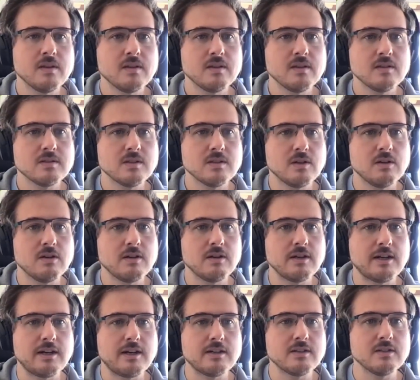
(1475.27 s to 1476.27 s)
So
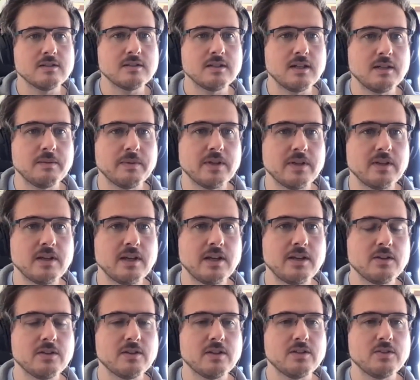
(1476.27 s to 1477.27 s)
Gerardo, tell me, I
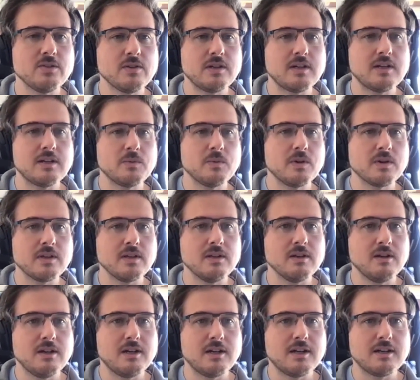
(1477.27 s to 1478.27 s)
know that you are working
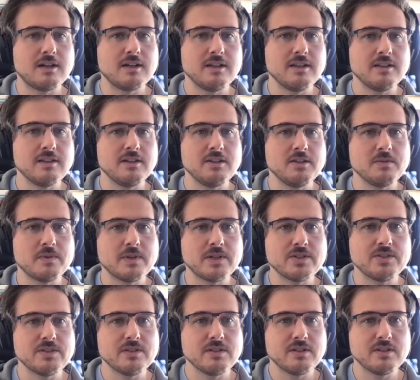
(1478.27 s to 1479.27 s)
hard in the new
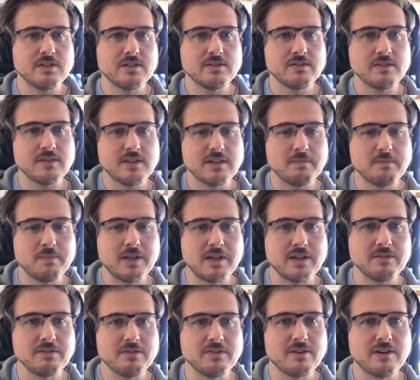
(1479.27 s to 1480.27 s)
version of the
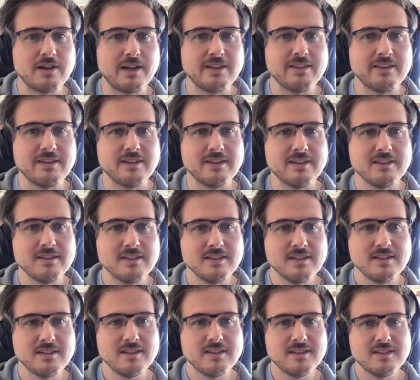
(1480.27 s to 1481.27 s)
plugin for IDA.
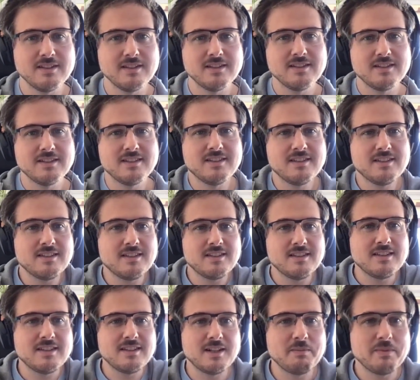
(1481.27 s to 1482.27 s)

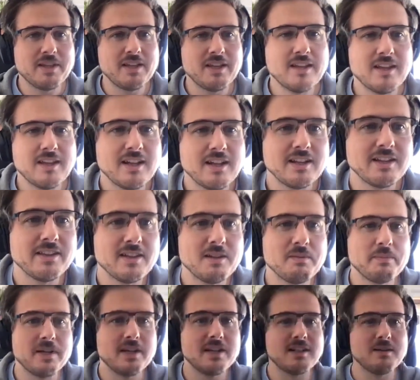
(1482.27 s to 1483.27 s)
Tell me a little
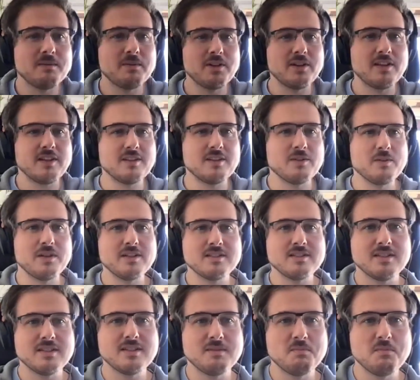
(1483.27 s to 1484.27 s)
bit about it. What is
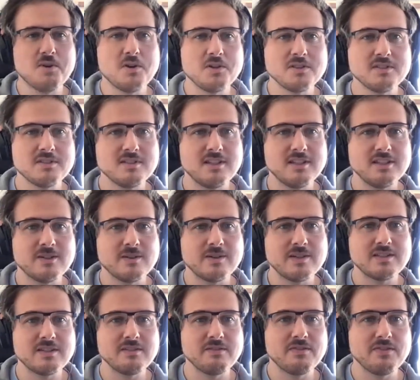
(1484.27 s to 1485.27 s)
the most
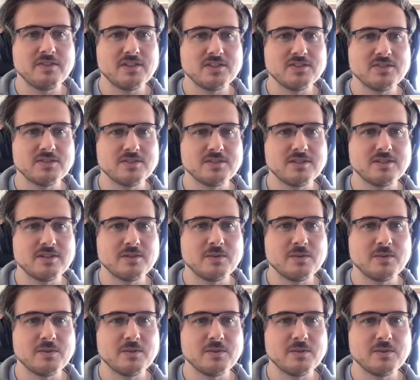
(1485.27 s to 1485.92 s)
interesting feature?